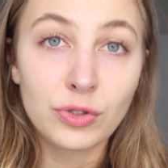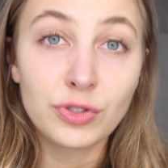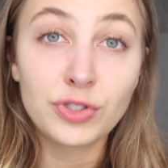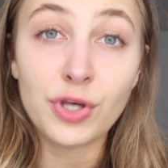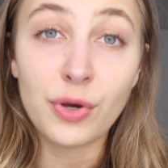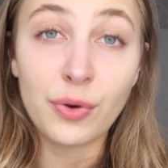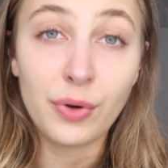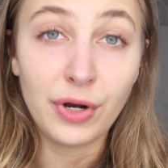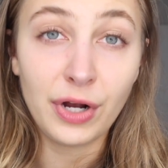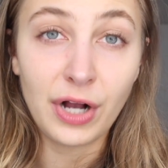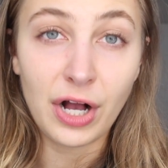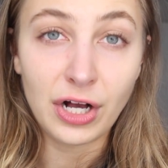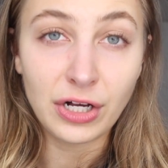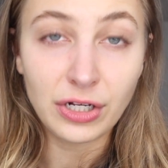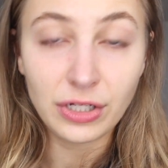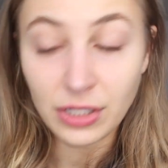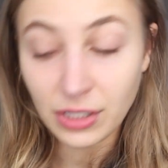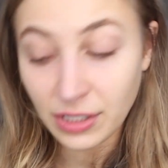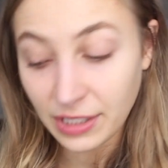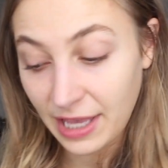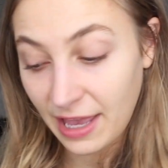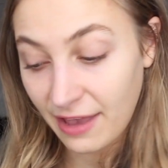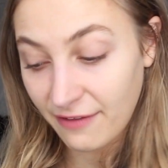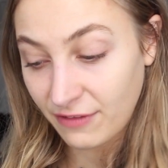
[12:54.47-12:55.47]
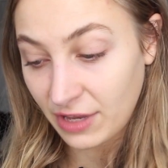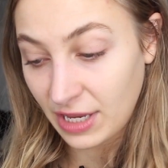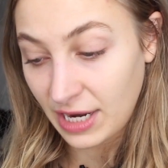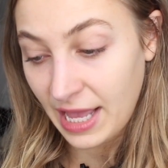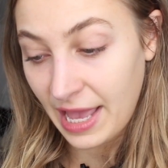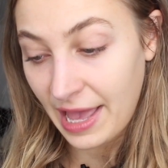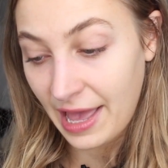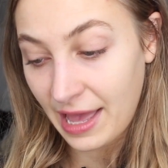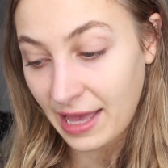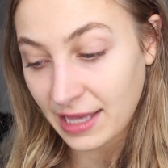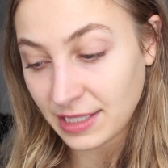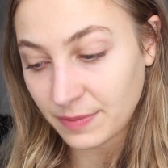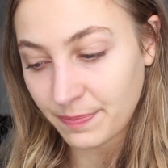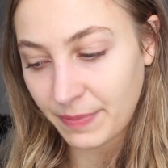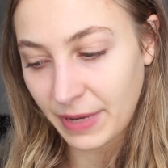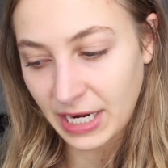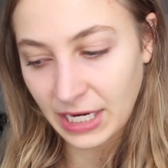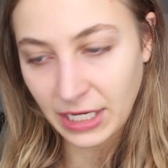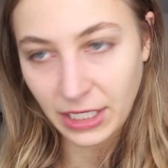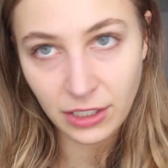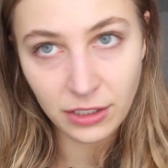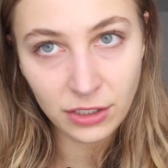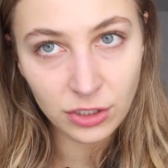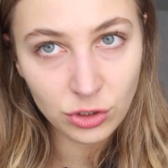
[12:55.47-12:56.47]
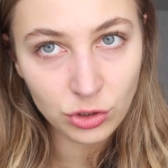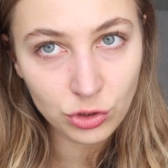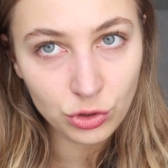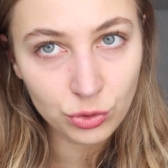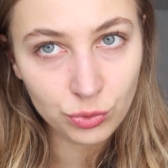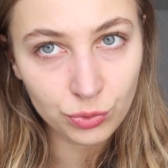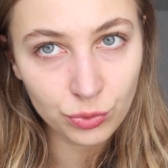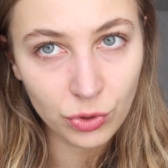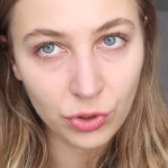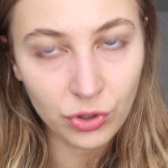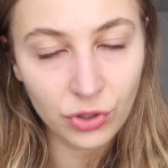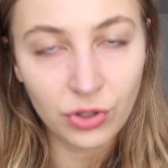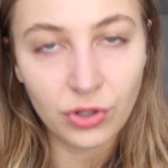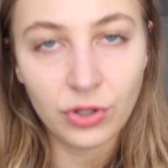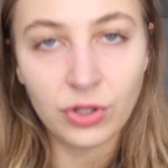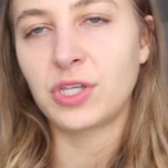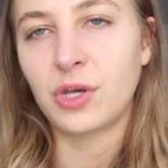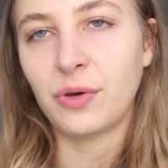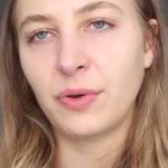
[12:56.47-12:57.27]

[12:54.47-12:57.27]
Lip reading: So her uncle Kevin has been in control.